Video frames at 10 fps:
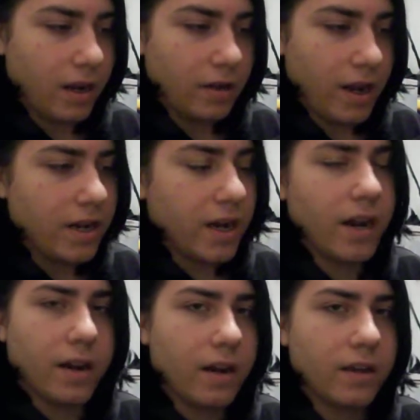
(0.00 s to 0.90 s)
any
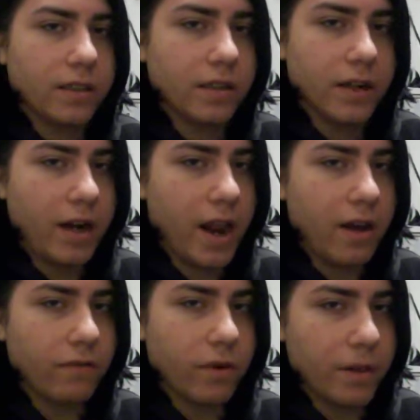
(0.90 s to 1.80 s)
kind of concert and
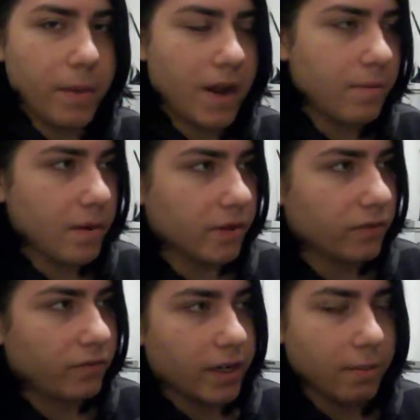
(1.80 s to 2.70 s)
have one of the band members
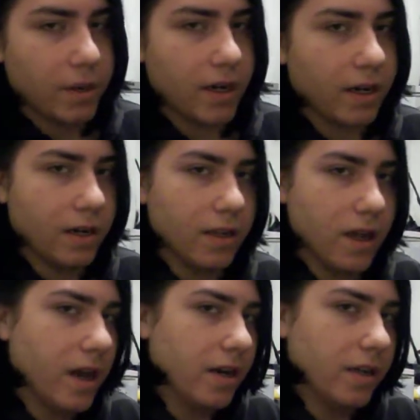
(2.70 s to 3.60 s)
flick a pick into
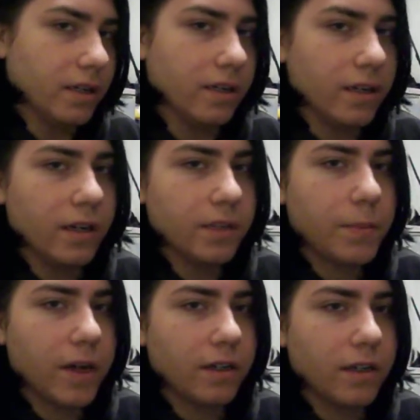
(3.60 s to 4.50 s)
the audience and then
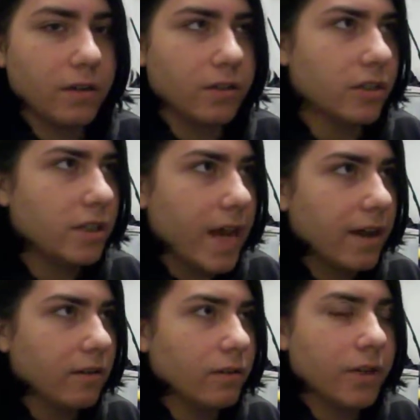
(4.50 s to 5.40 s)
expect just
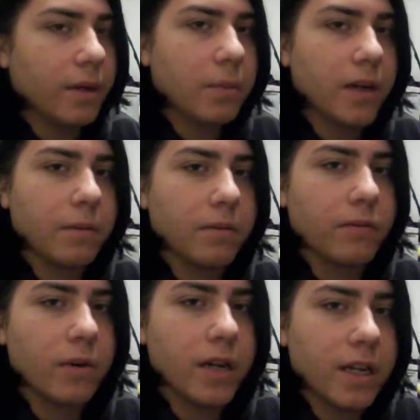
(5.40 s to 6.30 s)
download that pick
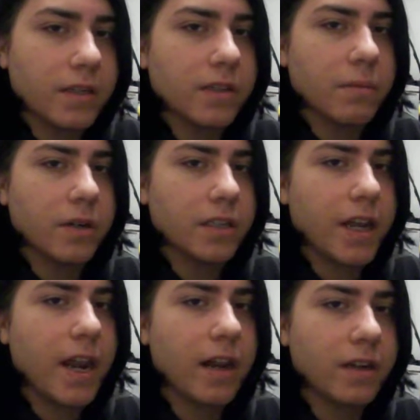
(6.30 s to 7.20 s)
before it hits someone's
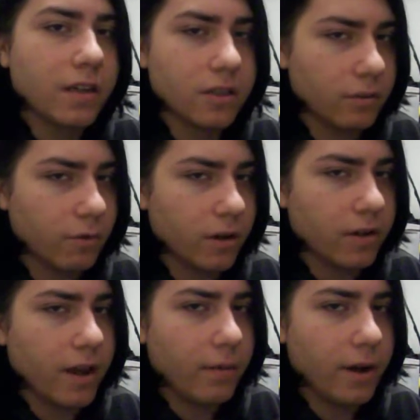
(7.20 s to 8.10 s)
hand. It doesn't work
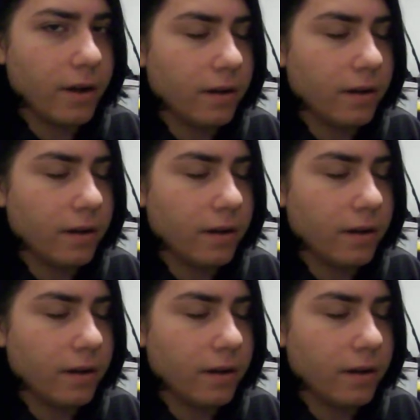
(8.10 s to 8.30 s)
that way.